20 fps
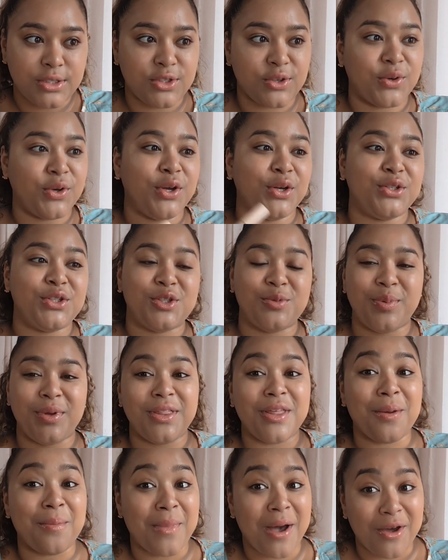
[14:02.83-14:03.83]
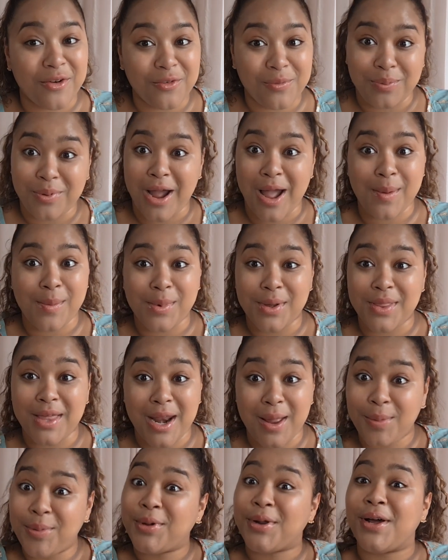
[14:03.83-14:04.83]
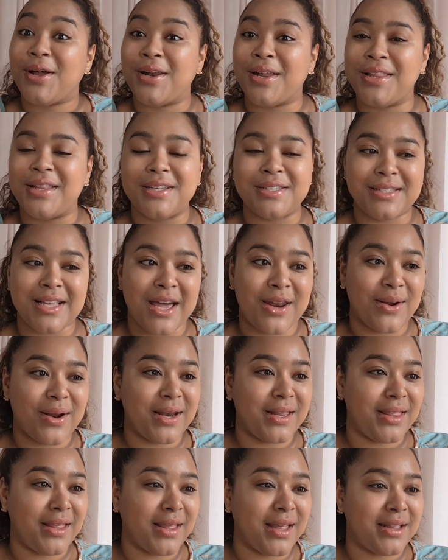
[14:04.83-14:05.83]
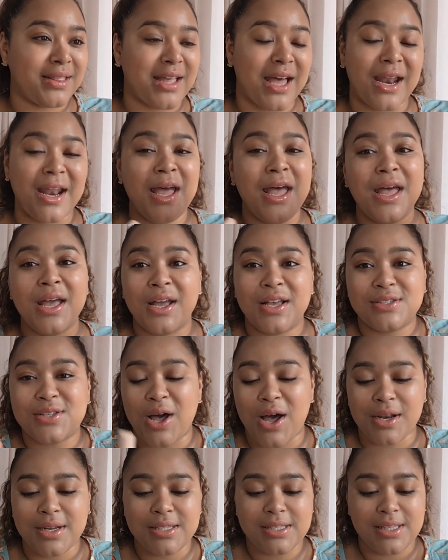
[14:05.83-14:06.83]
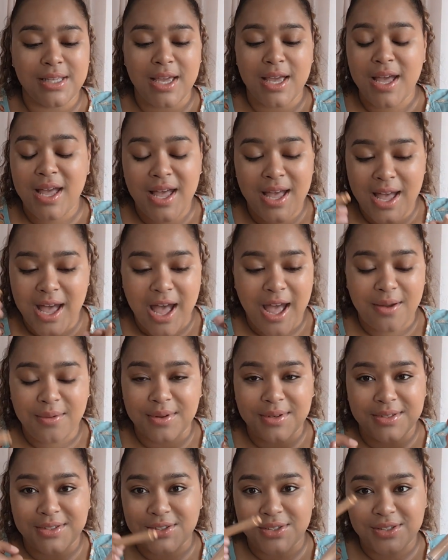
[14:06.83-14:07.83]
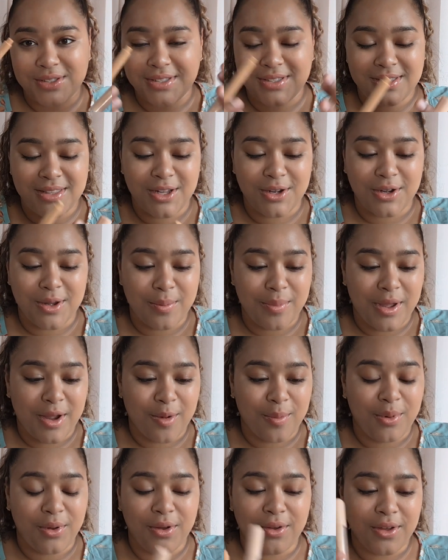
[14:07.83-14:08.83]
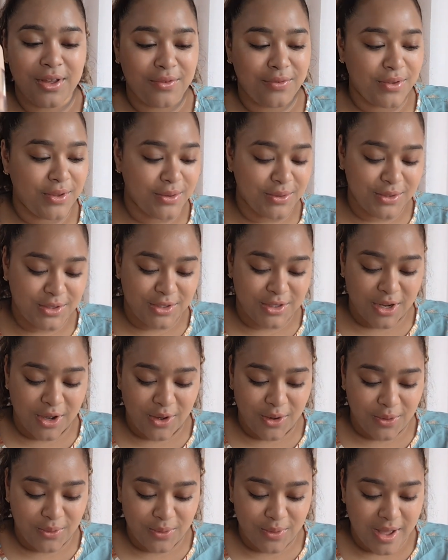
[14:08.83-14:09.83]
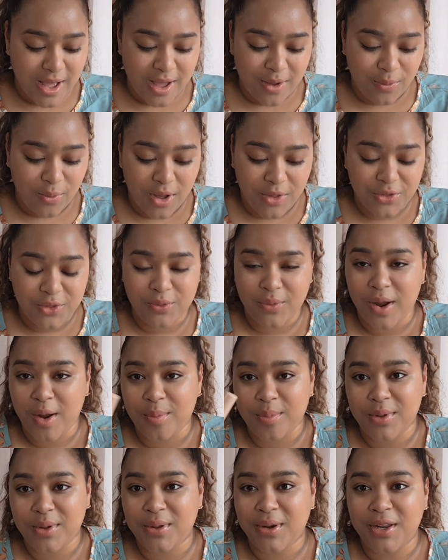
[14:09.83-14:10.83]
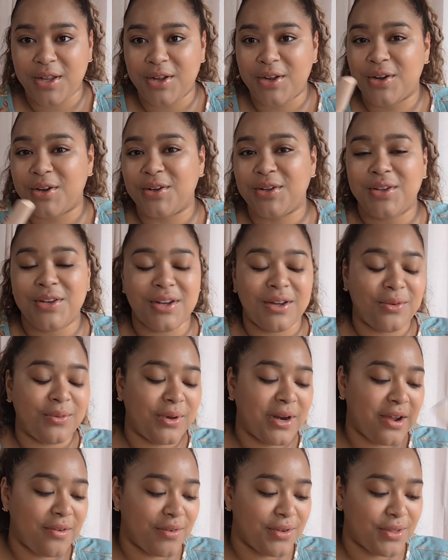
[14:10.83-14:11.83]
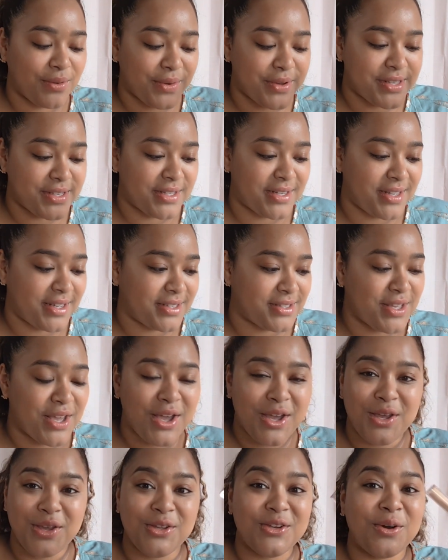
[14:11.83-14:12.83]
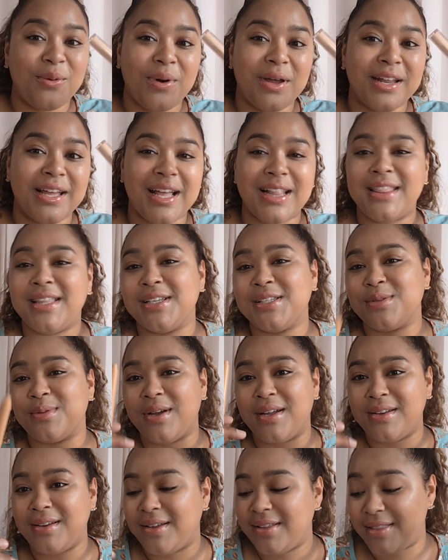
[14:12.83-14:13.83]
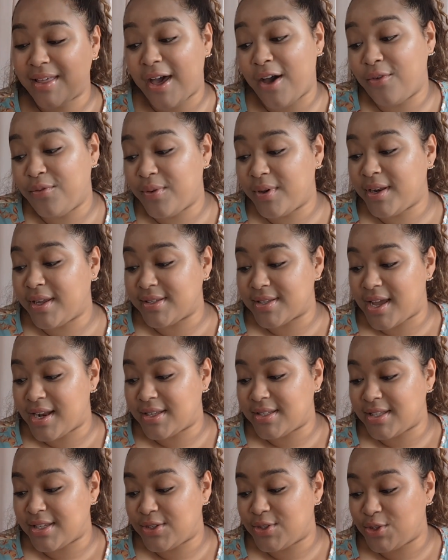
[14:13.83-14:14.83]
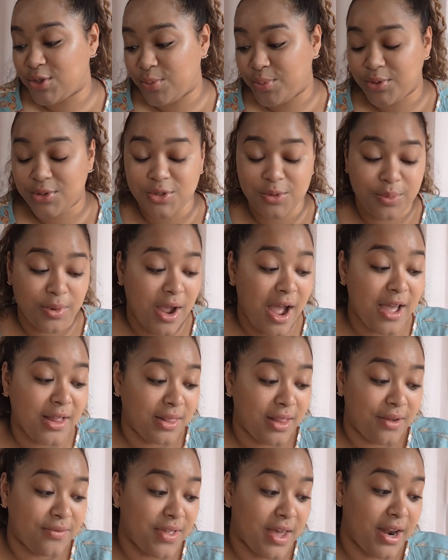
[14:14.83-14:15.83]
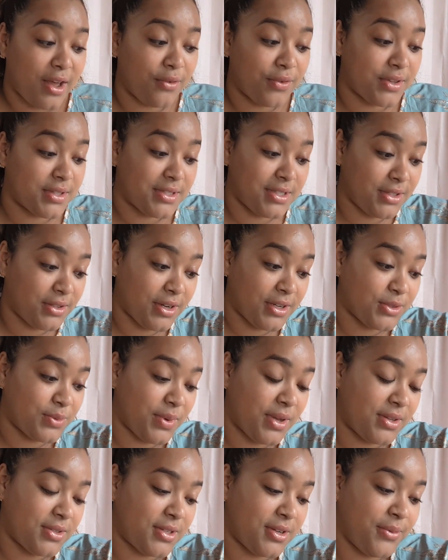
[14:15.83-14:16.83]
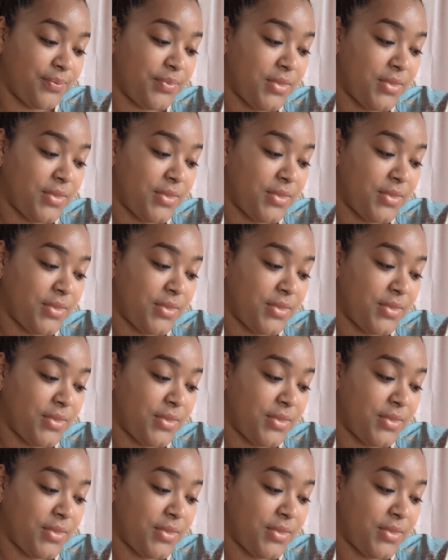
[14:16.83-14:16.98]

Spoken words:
so it could just be the amount of primer that I put on this side or anything like that, because honestly, I would just, they're comparable. If you don't want the Rare Beauty or, you know, whatever the reason is, you don't want to get this one, the e.l.f. one is honestly super, super, I love that e.l.f. concealer as well, so.